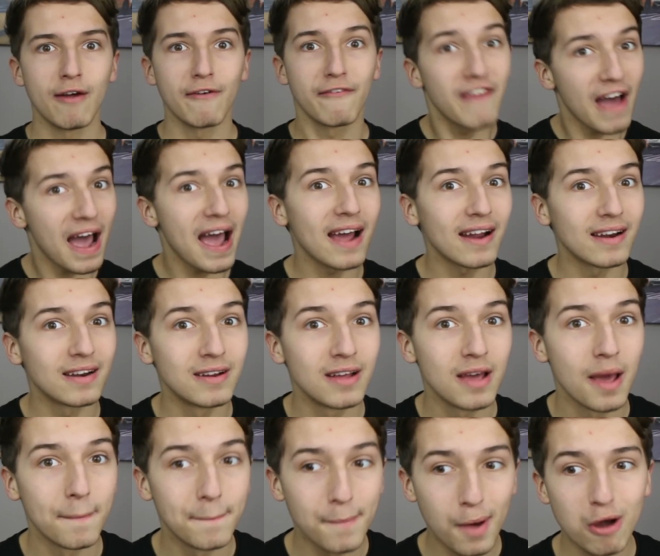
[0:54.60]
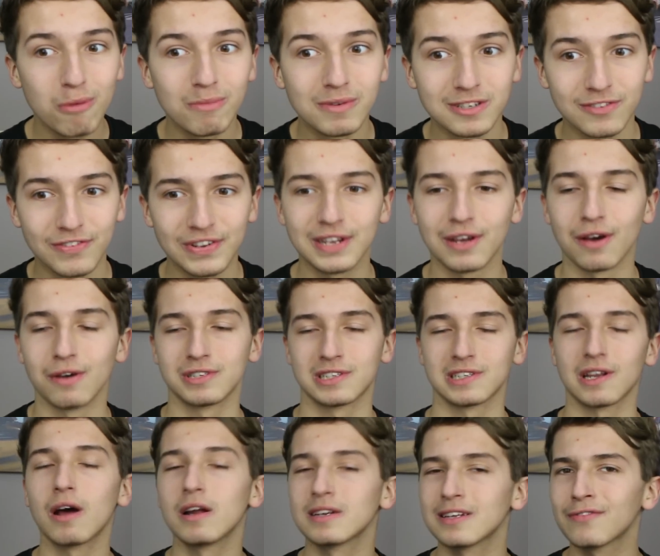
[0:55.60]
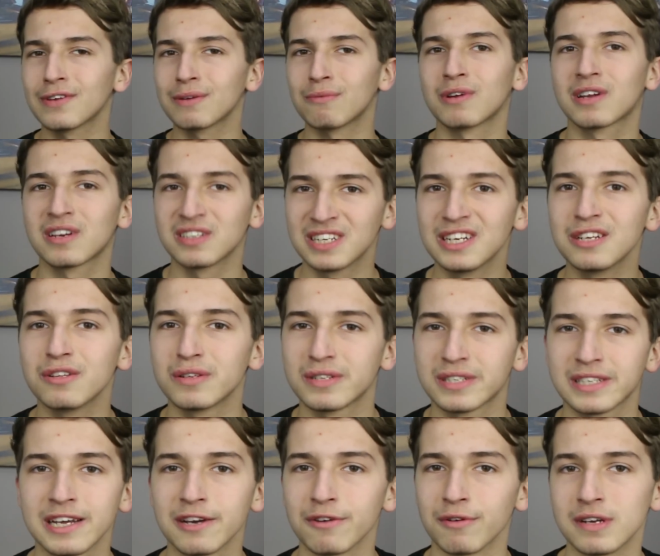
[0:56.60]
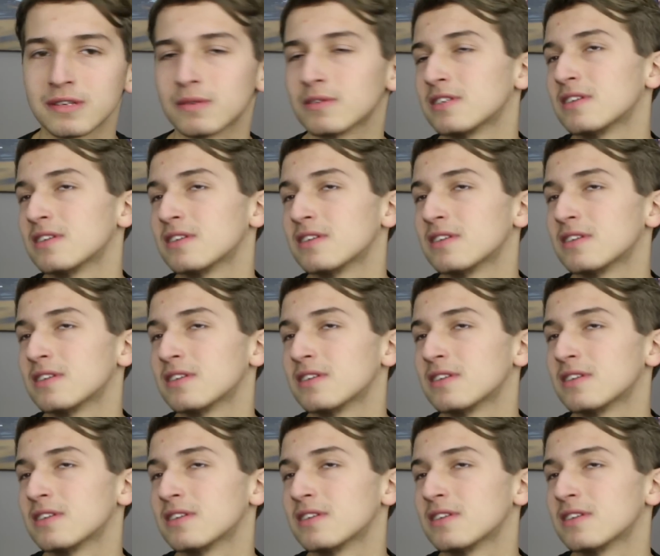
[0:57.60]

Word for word: Phan moments videos because I definitely want to continue the series.